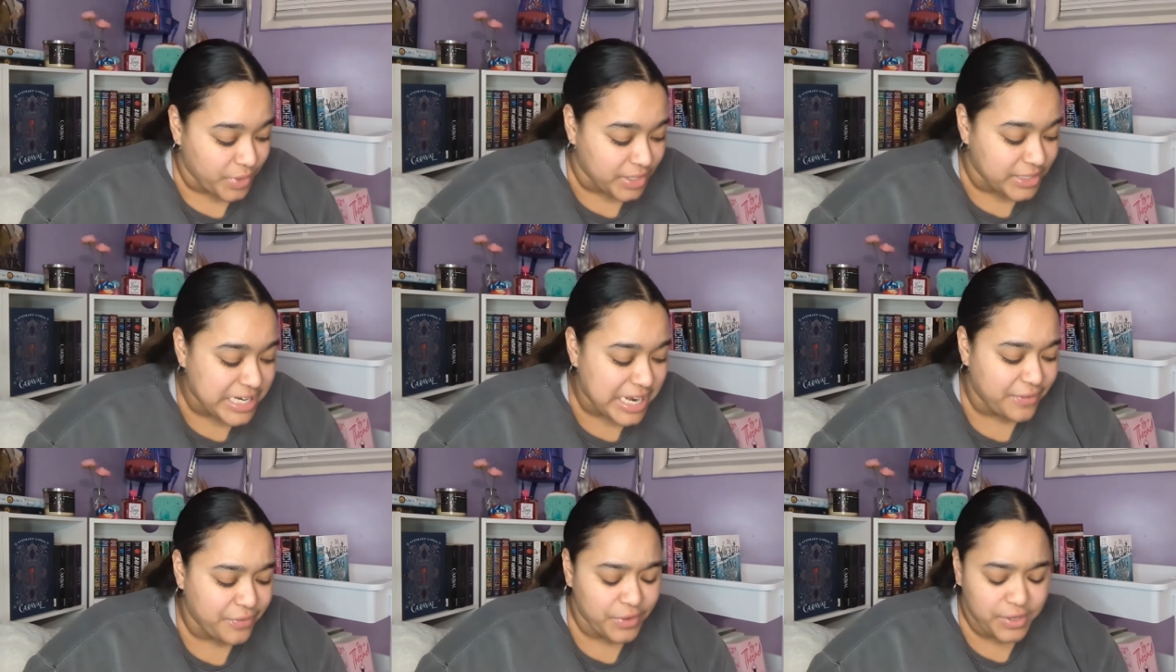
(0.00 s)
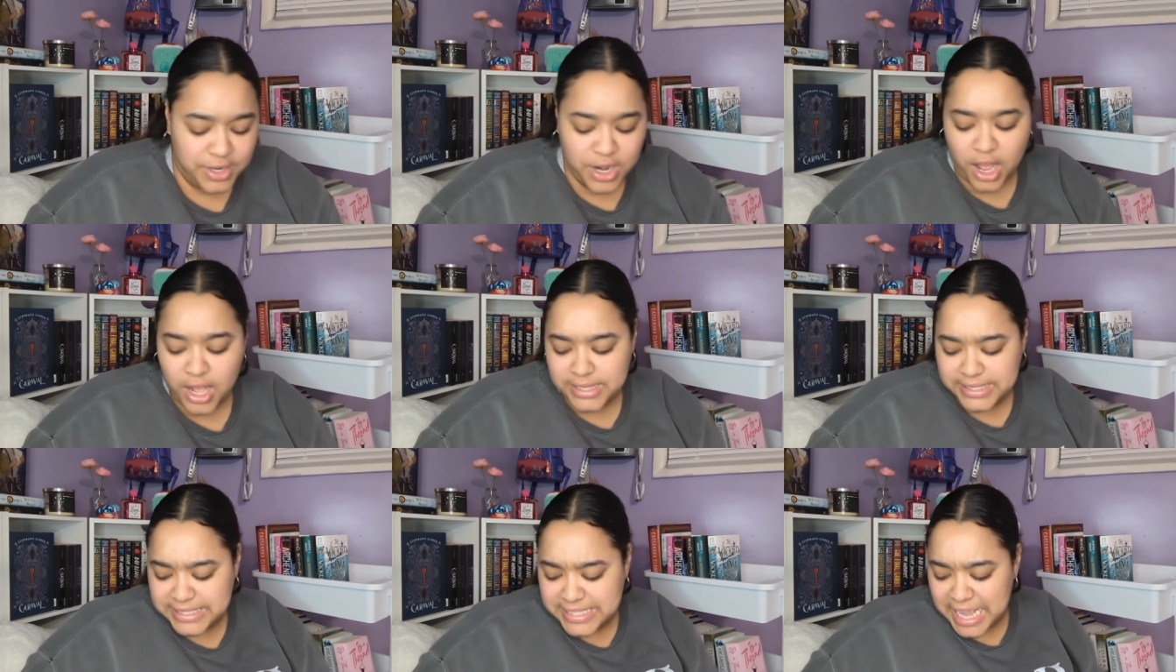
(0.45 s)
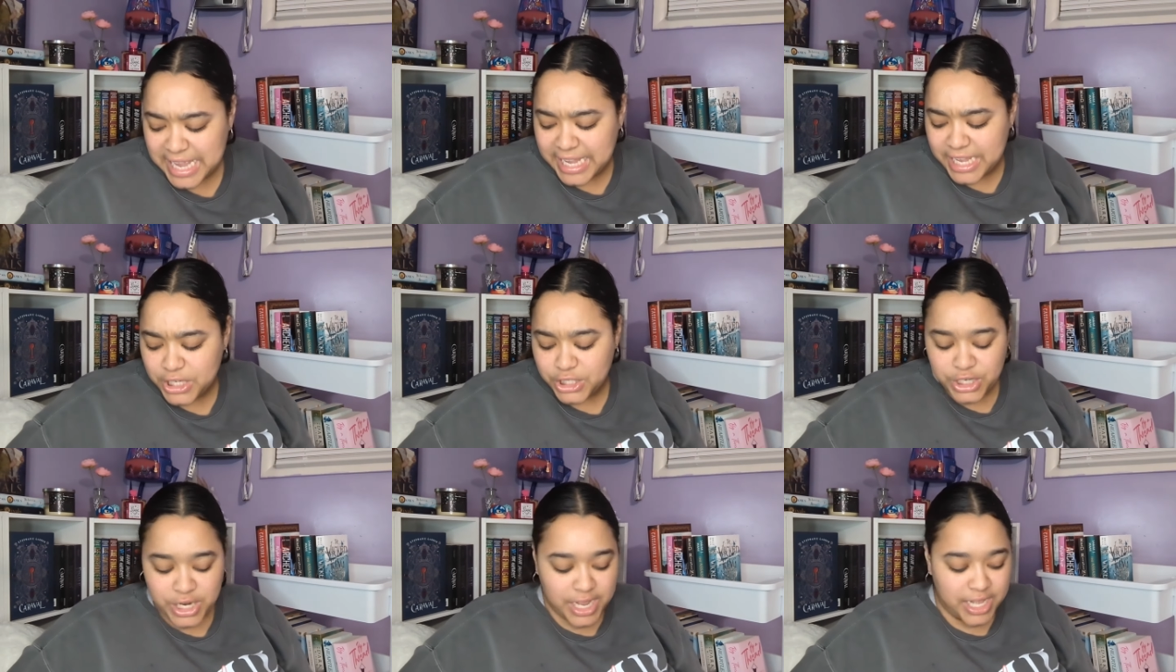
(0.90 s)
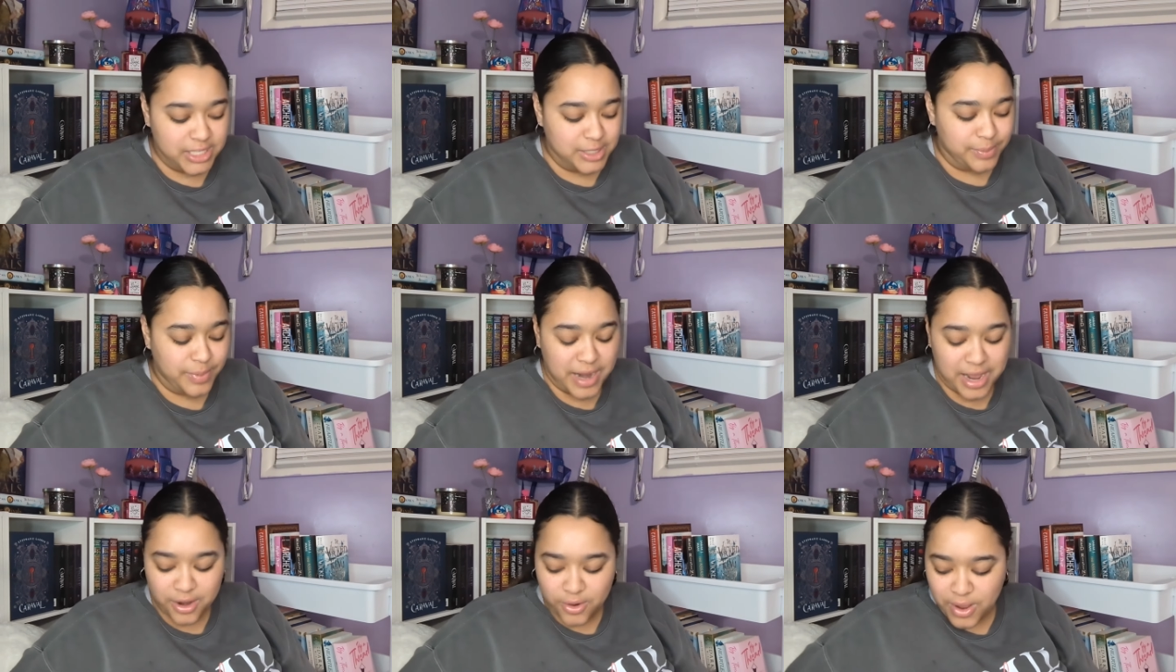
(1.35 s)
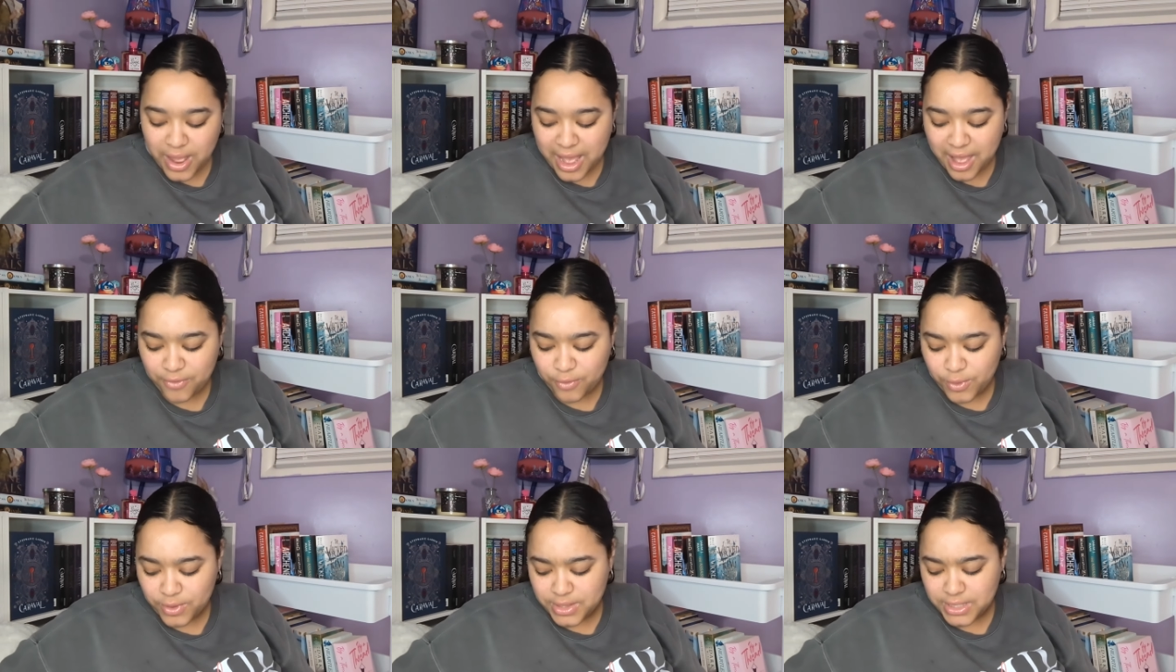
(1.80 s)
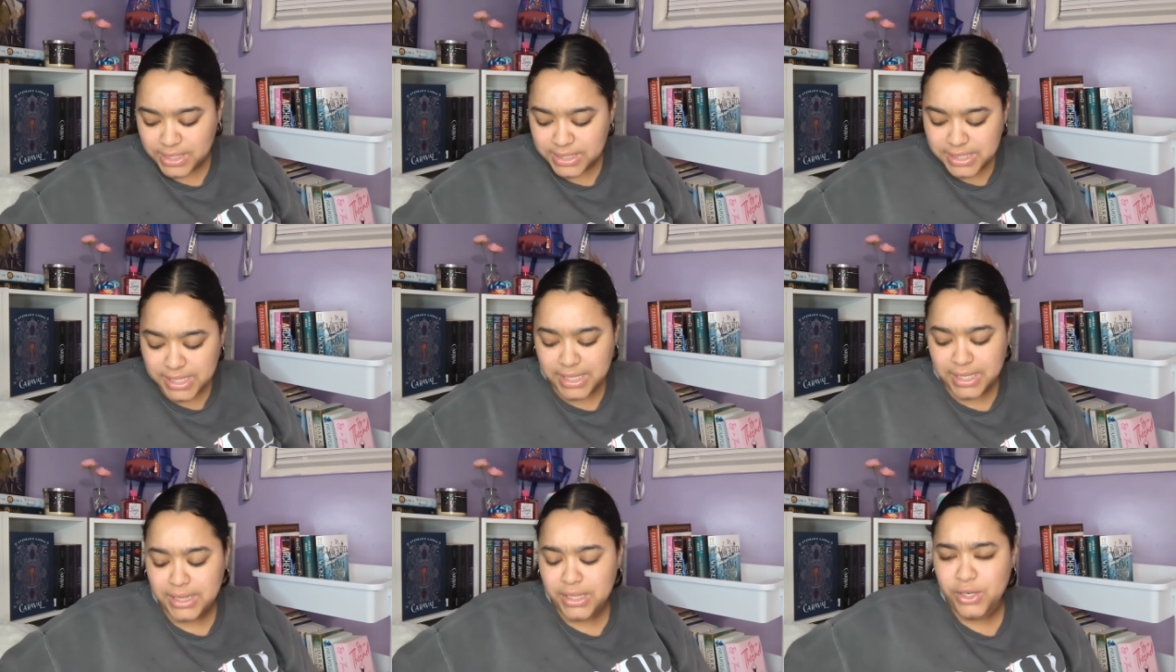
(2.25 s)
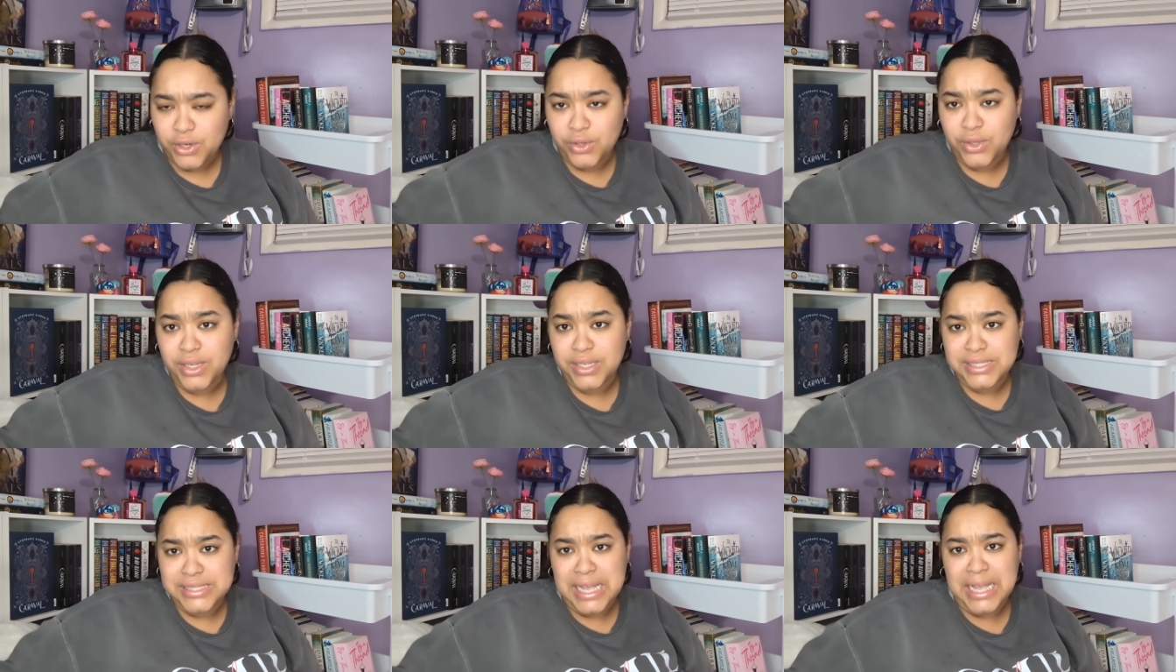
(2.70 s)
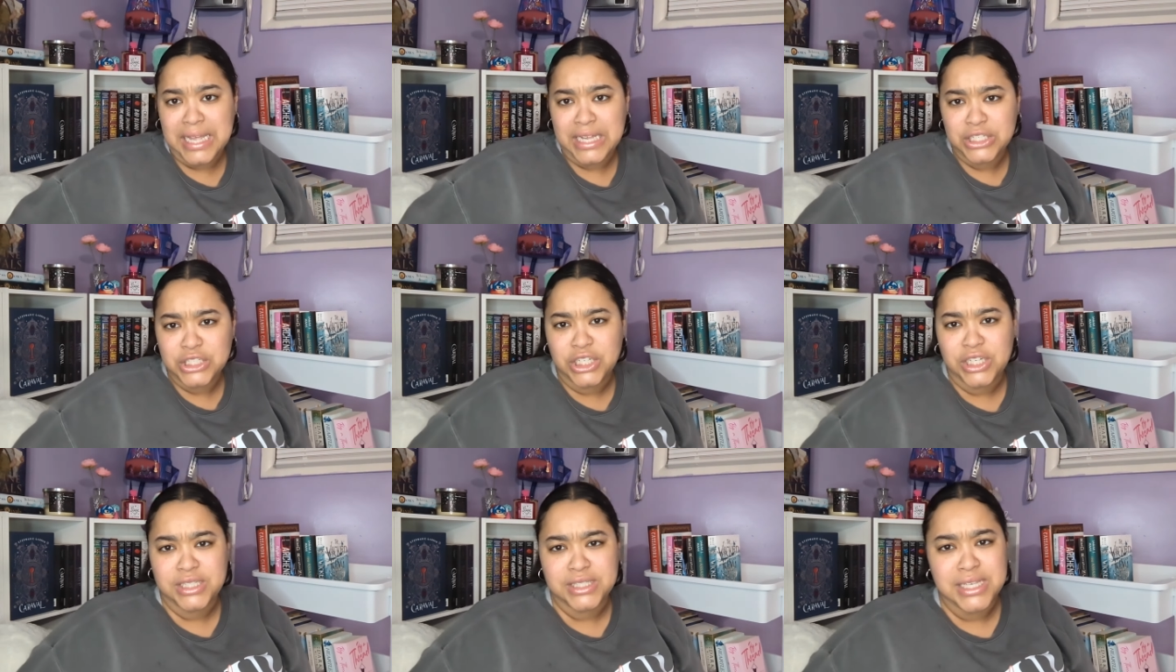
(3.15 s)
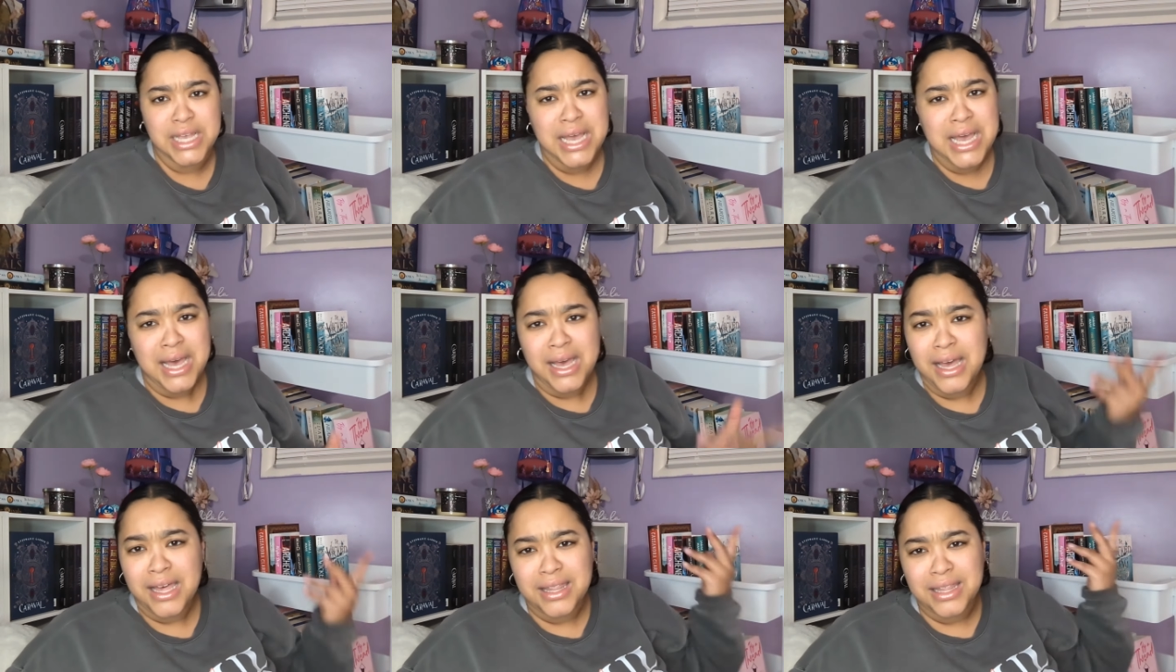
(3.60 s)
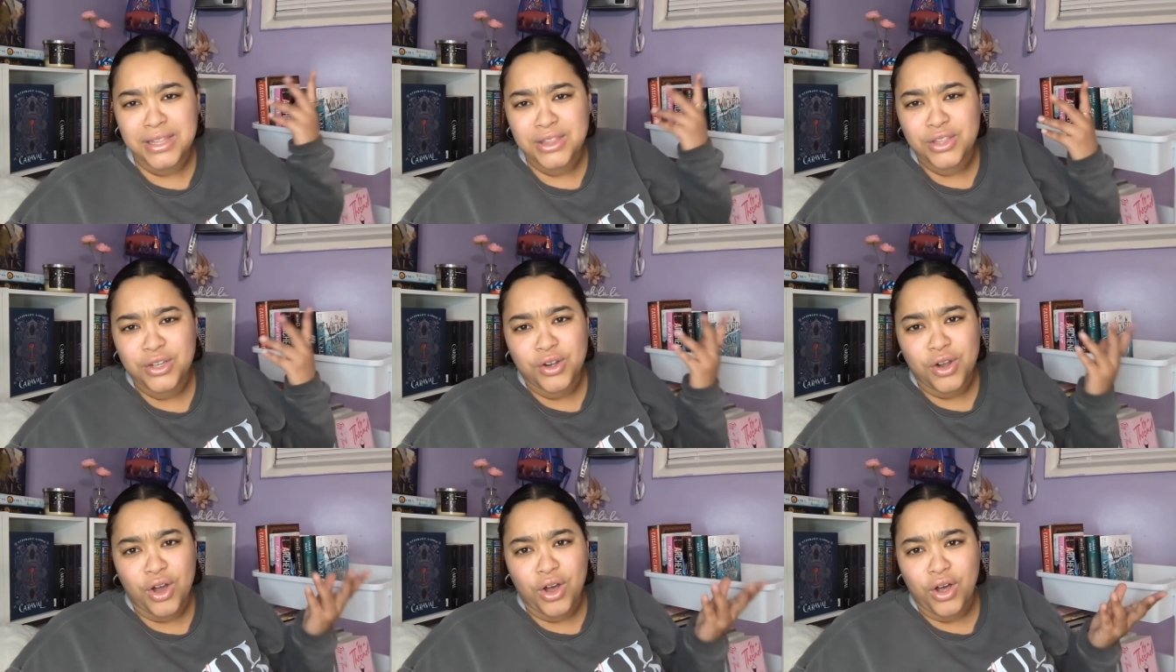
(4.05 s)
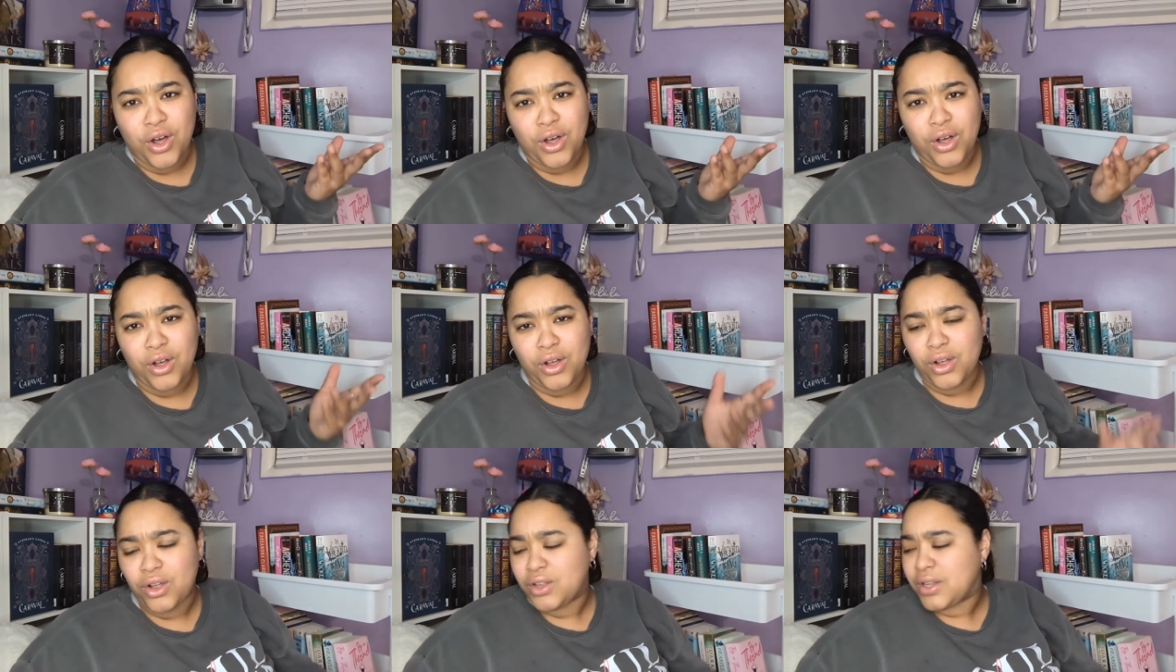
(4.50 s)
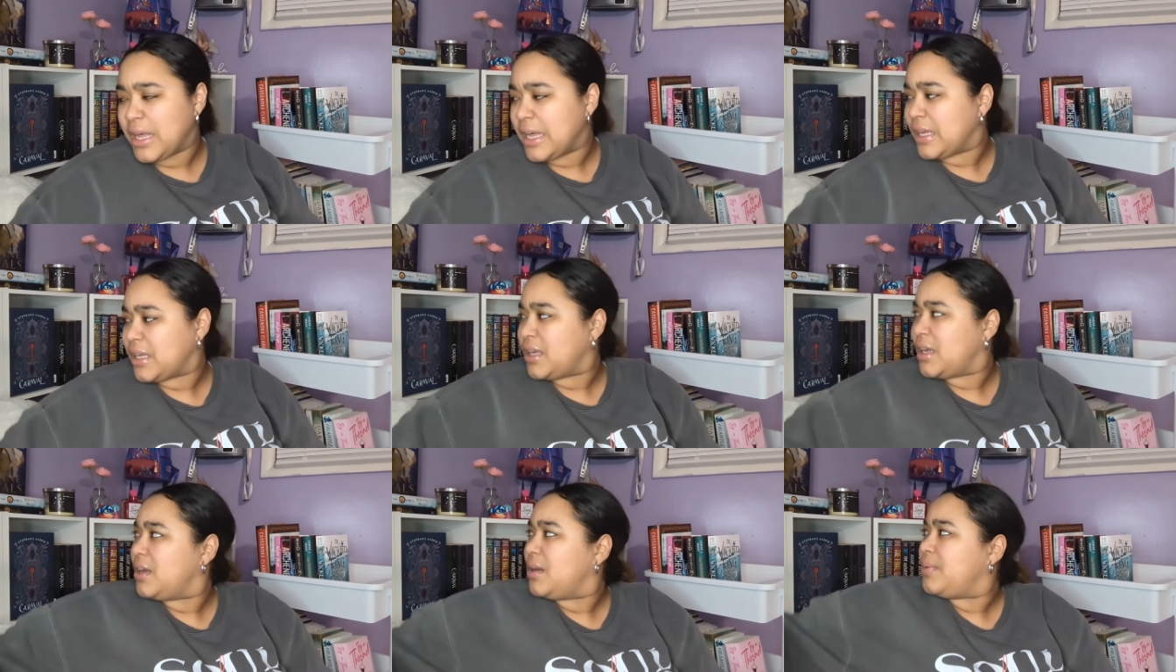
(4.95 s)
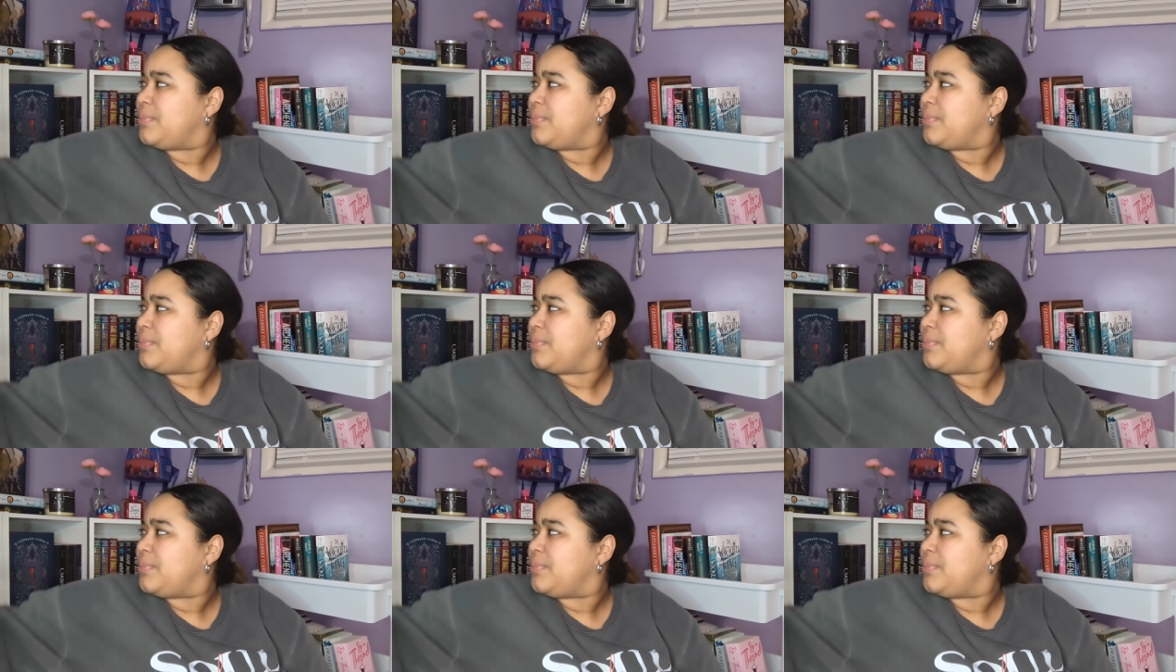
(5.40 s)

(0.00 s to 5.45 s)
Definitely not Second Chance, but I don't have one that's like literally a second chance. I think they're all like,